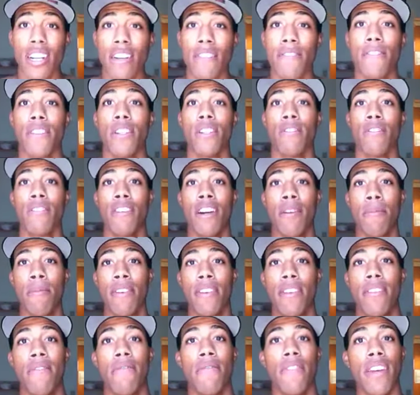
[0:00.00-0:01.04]
I fuck around,
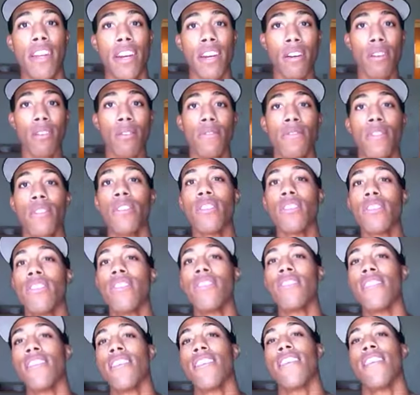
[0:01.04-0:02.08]
make a video for you.
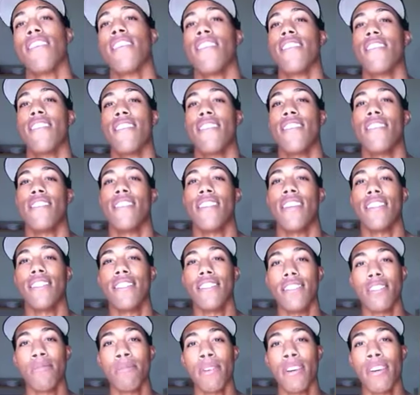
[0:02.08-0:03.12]
And that's
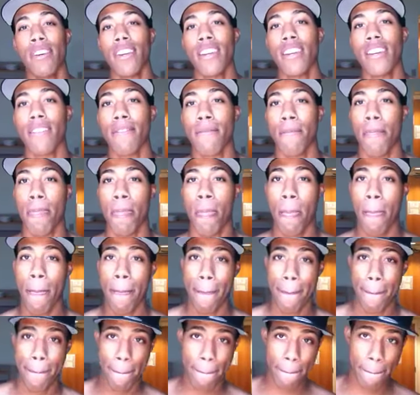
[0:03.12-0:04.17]
just about it.
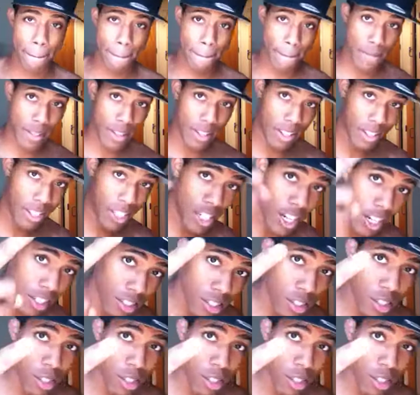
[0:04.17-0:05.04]
Chunk the